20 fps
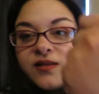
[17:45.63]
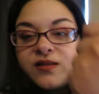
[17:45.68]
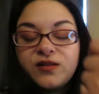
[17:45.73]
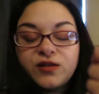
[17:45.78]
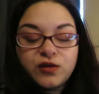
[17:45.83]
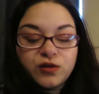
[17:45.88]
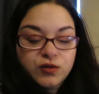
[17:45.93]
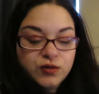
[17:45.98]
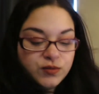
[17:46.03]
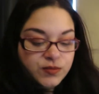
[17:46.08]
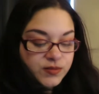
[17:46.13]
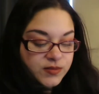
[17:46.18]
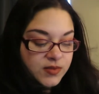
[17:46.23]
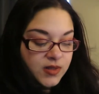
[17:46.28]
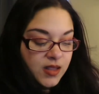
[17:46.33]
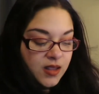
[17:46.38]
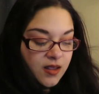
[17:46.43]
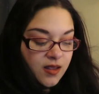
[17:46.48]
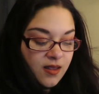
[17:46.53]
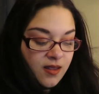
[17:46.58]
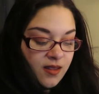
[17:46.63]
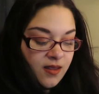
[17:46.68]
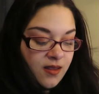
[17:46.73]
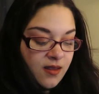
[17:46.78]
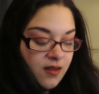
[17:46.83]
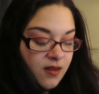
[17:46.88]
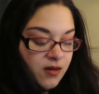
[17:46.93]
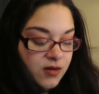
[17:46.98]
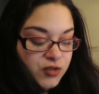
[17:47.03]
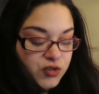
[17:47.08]
the little
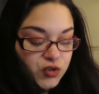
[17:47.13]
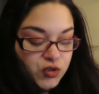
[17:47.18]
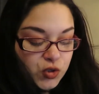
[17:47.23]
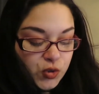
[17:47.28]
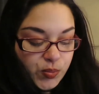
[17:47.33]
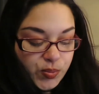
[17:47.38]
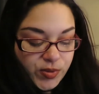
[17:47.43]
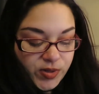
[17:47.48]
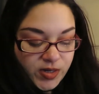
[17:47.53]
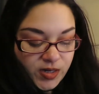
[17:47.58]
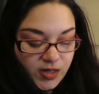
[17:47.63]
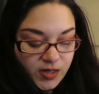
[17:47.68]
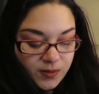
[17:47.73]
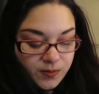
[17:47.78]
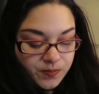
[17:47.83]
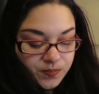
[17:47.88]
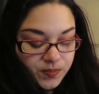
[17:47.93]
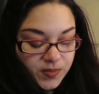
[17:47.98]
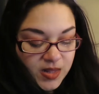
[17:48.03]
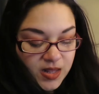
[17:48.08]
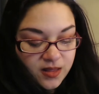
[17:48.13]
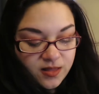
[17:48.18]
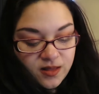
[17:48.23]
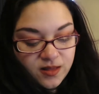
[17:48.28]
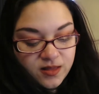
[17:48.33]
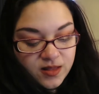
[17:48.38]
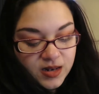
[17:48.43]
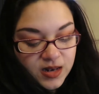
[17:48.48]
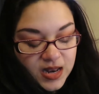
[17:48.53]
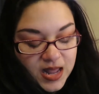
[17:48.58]
so pretty and
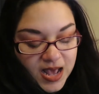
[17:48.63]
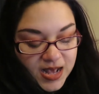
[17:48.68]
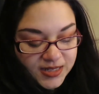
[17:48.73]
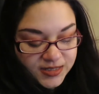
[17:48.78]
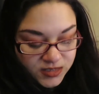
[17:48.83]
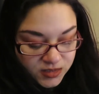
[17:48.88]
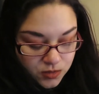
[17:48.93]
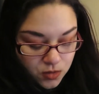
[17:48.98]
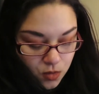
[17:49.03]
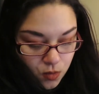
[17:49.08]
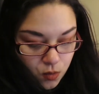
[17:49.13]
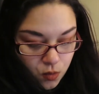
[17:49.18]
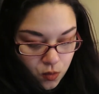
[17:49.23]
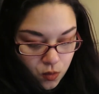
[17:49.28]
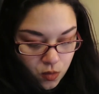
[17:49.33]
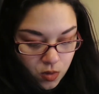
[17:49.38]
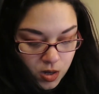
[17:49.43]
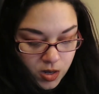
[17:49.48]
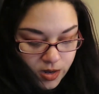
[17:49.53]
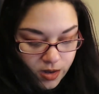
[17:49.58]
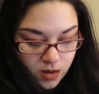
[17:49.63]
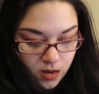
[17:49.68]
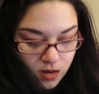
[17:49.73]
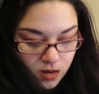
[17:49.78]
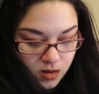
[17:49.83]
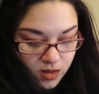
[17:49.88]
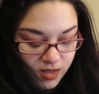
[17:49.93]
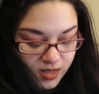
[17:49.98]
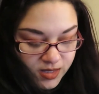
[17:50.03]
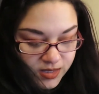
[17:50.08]
then the last one
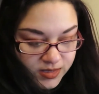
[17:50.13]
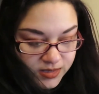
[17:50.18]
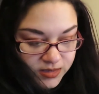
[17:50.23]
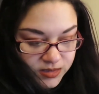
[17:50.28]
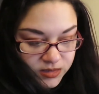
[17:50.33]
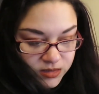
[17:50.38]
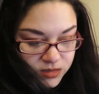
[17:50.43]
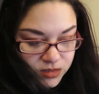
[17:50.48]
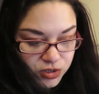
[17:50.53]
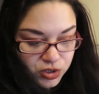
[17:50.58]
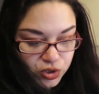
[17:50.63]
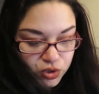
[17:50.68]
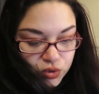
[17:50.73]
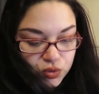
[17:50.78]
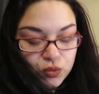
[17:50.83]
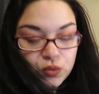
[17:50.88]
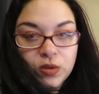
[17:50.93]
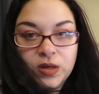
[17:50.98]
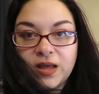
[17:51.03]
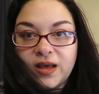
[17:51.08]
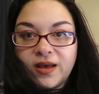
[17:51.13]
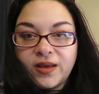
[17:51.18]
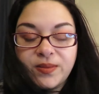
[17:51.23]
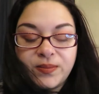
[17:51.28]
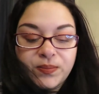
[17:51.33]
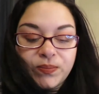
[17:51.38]
is chula